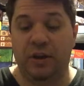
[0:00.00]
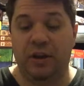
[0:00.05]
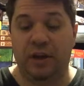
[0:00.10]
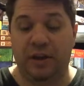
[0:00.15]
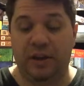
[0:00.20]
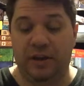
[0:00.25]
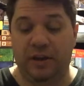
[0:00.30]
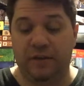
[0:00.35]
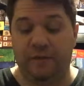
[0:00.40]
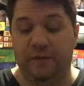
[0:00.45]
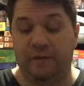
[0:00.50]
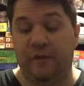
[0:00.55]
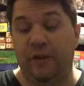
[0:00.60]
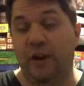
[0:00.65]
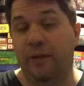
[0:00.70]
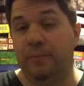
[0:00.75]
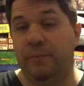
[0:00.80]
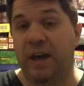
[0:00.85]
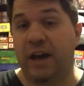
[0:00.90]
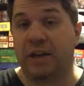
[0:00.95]
And then
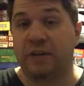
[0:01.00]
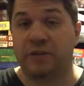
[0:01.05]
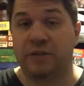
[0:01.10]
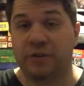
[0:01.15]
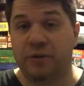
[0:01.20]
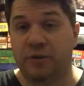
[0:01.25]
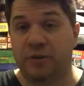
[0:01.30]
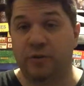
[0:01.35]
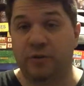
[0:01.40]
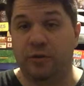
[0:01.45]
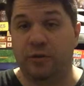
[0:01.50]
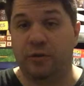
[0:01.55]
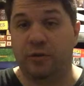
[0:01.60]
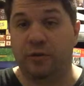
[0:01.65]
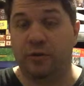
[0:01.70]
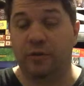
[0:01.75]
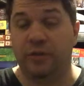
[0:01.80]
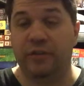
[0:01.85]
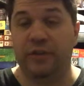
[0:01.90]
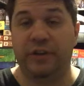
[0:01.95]
from that
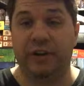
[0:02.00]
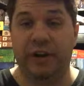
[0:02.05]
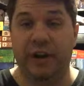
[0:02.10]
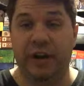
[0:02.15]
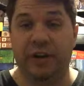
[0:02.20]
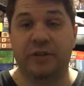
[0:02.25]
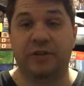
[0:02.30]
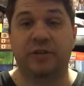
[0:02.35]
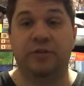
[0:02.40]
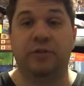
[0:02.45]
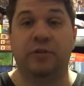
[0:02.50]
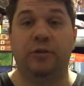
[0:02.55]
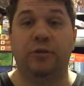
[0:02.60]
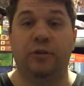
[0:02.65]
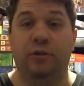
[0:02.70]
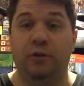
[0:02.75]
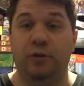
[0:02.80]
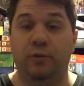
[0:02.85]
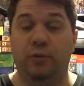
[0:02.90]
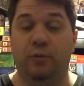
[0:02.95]
circle, the next
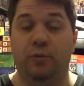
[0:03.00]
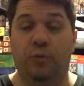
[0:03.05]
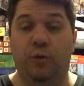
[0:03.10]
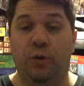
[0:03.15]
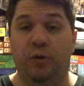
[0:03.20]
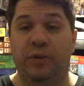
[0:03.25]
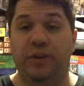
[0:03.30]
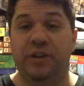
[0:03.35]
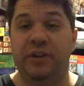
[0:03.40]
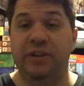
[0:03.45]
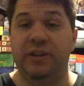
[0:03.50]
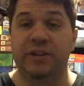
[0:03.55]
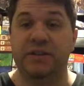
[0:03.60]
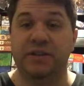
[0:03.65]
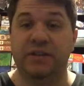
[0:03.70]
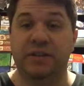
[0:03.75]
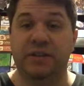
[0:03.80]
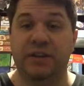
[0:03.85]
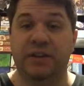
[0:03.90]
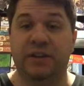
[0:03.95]
turn, you roll the
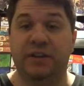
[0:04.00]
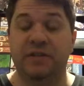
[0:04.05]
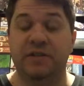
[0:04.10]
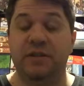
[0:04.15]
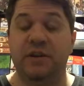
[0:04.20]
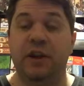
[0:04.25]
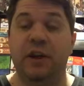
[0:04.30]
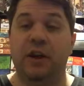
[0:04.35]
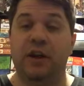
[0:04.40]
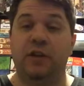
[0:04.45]
D6,